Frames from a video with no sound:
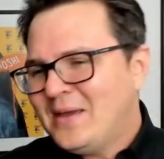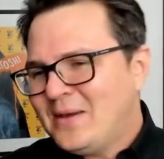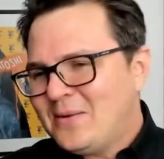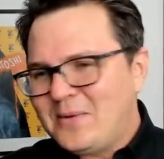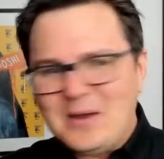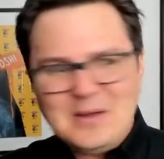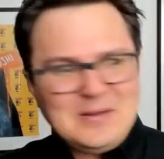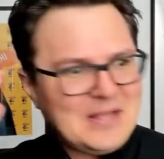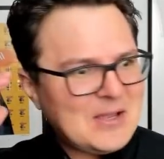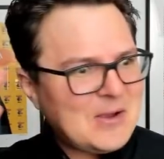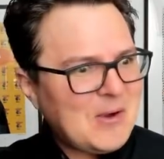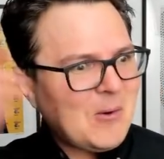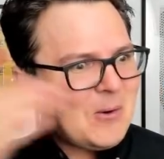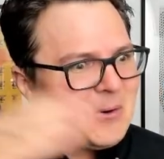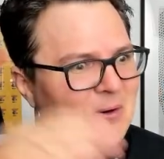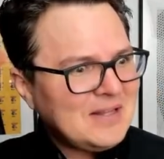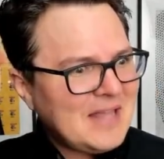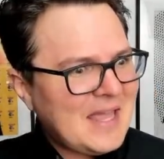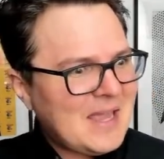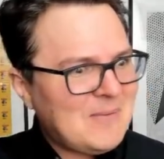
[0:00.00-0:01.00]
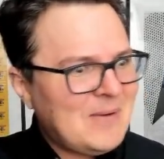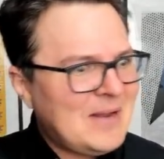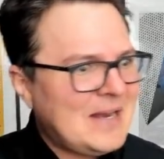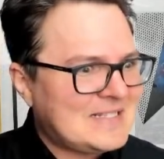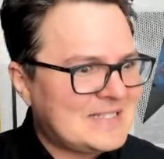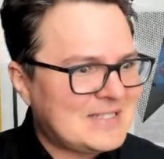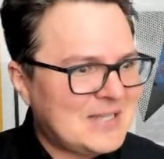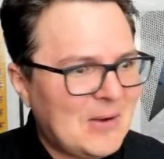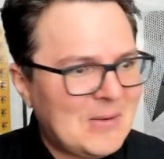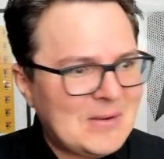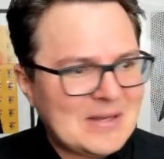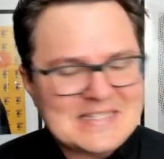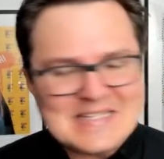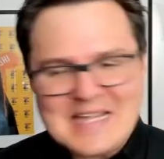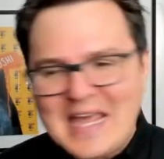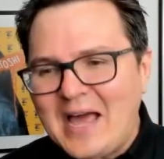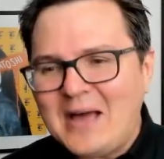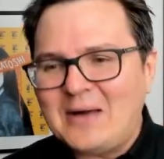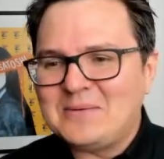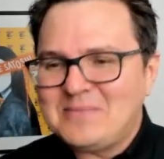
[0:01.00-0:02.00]
We only correlate when it's going
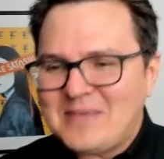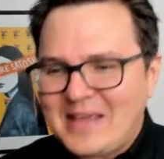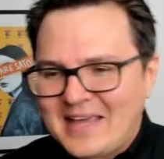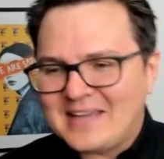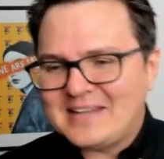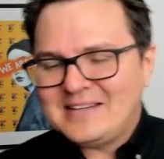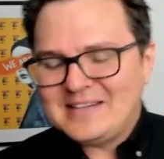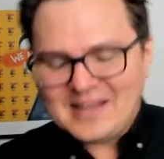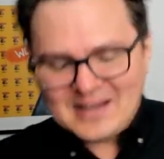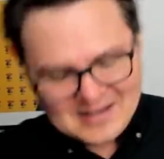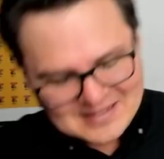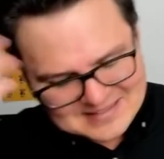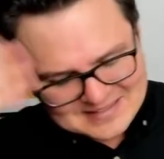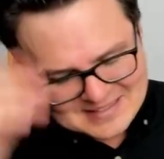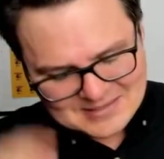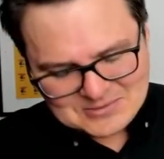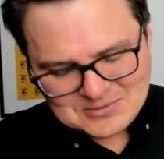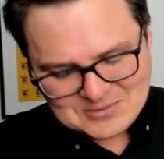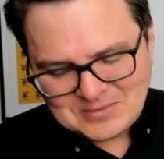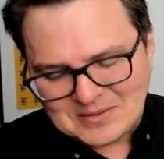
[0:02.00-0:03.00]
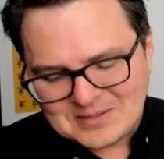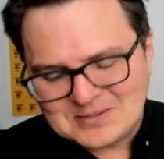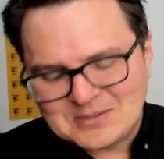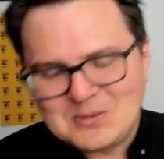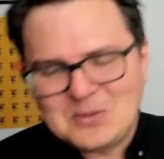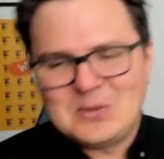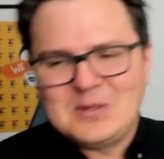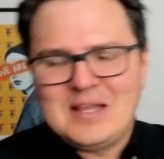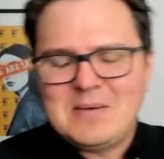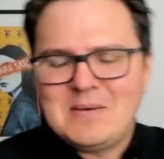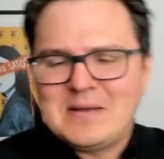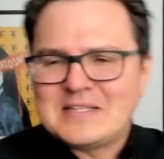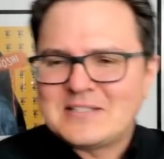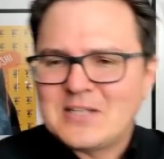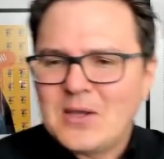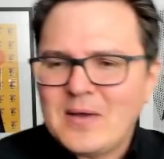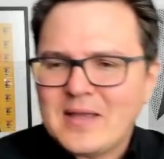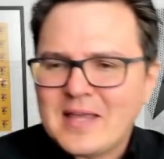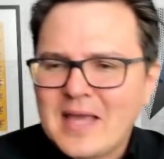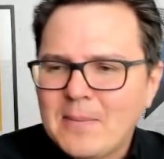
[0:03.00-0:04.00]
down, man. No, that's not true. We also correlate when it's
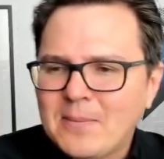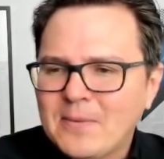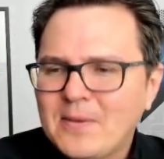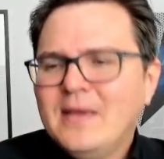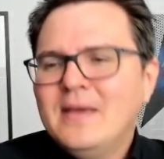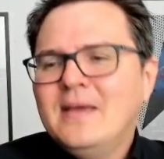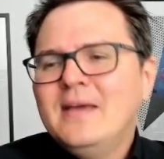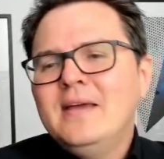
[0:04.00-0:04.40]
going up.